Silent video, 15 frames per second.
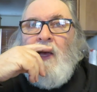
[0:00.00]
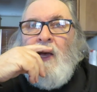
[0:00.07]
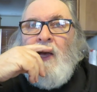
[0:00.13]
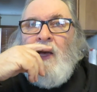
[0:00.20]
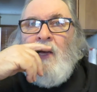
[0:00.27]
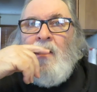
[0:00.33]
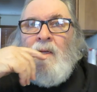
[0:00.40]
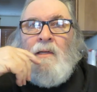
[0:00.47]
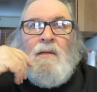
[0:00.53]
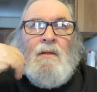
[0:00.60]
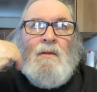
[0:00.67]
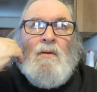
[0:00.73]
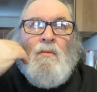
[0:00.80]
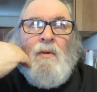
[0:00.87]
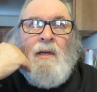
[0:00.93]

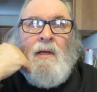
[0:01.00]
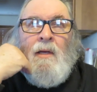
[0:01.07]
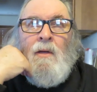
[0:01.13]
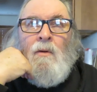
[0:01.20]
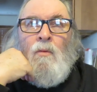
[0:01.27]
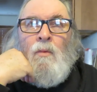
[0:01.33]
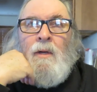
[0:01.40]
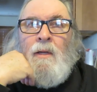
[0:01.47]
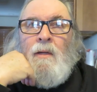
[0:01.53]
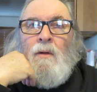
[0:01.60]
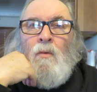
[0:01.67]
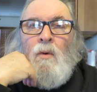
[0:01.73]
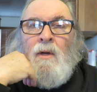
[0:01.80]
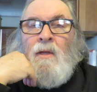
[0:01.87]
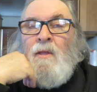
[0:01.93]
And we went,
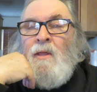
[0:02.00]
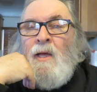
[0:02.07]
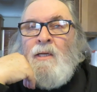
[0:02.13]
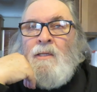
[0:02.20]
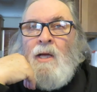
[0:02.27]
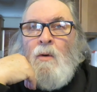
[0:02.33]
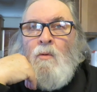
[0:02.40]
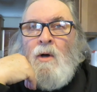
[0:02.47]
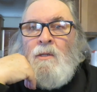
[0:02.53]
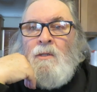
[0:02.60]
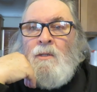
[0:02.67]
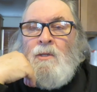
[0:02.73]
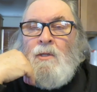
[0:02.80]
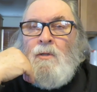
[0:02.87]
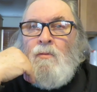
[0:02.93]
one of the things I
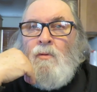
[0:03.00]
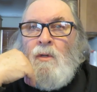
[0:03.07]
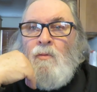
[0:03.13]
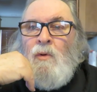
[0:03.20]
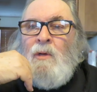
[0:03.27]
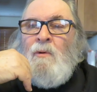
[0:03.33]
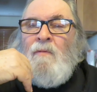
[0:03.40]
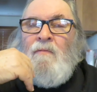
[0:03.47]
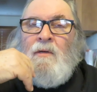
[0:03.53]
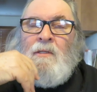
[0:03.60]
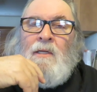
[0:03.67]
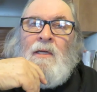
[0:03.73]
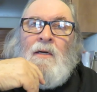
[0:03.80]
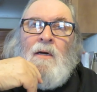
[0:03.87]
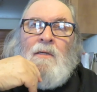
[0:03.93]
wanted to do when we were
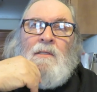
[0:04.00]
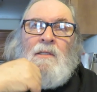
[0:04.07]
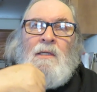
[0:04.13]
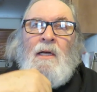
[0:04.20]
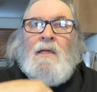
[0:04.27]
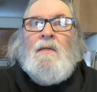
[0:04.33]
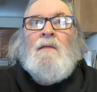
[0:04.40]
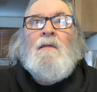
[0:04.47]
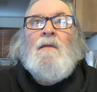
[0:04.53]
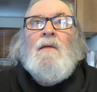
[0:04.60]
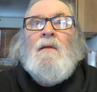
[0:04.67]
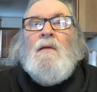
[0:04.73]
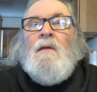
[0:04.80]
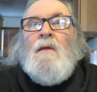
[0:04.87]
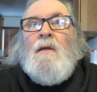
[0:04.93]
visiting our son
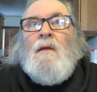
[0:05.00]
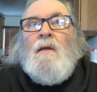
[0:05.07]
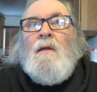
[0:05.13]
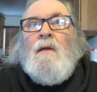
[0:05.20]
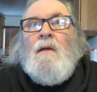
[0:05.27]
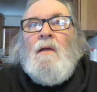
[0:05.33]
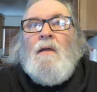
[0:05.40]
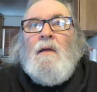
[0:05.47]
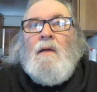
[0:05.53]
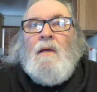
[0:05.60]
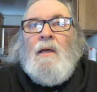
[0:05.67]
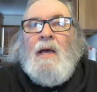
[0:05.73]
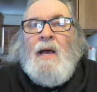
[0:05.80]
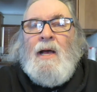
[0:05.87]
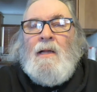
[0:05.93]

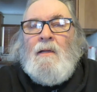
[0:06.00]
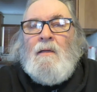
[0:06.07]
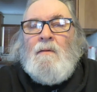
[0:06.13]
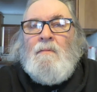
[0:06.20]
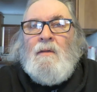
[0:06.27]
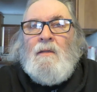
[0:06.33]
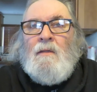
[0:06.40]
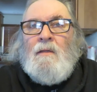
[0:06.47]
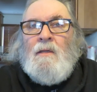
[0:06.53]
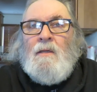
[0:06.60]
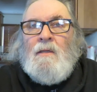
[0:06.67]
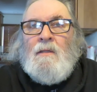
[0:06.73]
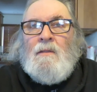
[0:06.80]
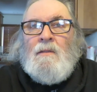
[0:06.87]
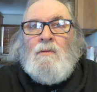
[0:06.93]
Caleb and
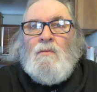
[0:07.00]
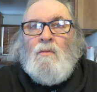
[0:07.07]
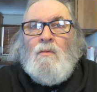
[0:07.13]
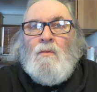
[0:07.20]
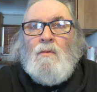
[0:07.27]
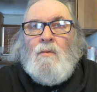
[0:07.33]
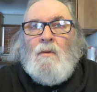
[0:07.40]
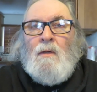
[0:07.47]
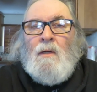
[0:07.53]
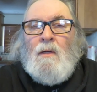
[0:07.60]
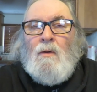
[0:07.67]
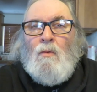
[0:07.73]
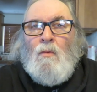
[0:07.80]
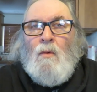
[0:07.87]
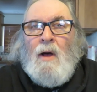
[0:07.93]
his
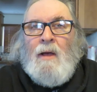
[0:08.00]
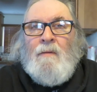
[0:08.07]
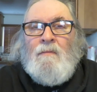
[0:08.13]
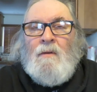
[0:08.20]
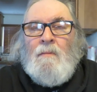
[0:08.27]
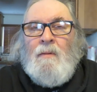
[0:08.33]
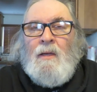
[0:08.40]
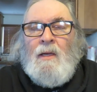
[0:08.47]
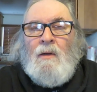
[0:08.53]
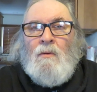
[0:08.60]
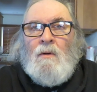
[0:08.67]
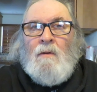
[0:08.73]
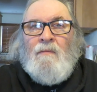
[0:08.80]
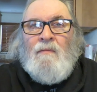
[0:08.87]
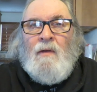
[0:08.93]
uh, wife to be
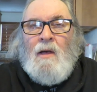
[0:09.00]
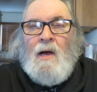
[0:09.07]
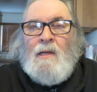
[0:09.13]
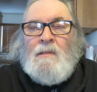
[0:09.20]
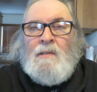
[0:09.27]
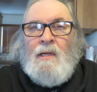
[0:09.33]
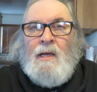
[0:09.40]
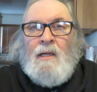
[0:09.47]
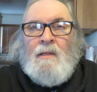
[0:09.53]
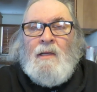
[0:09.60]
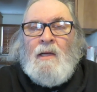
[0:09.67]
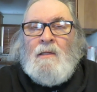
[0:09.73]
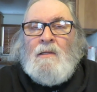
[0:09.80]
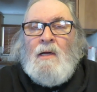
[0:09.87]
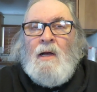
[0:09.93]
or fiance at
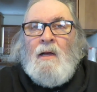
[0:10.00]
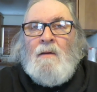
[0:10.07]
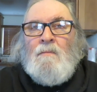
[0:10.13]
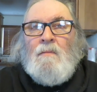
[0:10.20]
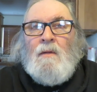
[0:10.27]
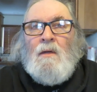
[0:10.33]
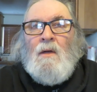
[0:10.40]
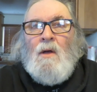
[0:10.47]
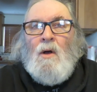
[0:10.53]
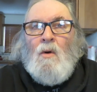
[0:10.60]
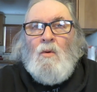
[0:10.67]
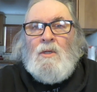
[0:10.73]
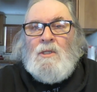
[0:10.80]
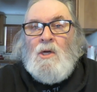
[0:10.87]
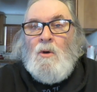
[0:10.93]
that time
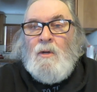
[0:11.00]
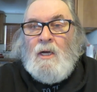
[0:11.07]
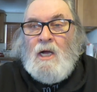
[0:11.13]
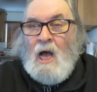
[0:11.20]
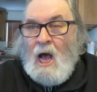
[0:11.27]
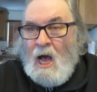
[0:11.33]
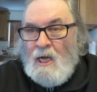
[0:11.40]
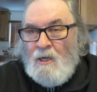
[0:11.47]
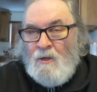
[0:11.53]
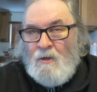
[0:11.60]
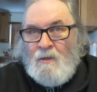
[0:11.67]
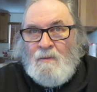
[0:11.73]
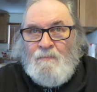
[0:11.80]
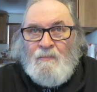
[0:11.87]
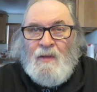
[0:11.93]
was go to
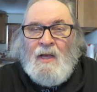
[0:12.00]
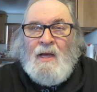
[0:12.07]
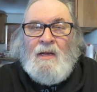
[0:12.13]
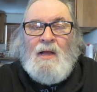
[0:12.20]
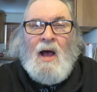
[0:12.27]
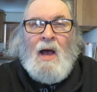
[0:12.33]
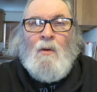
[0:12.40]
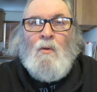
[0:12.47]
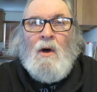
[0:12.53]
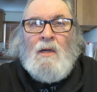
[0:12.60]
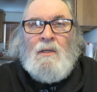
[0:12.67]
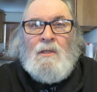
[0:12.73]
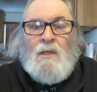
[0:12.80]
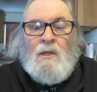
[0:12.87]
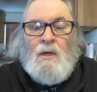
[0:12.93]
Concord, and I
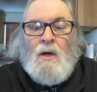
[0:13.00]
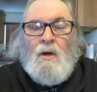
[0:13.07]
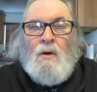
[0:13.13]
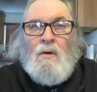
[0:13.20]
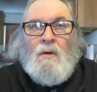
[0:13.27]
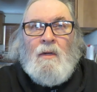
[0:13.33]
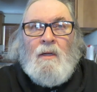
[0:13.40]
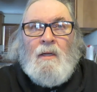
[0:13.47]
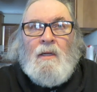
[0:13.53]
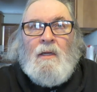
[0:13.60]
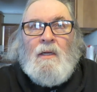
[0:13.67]
wanted to go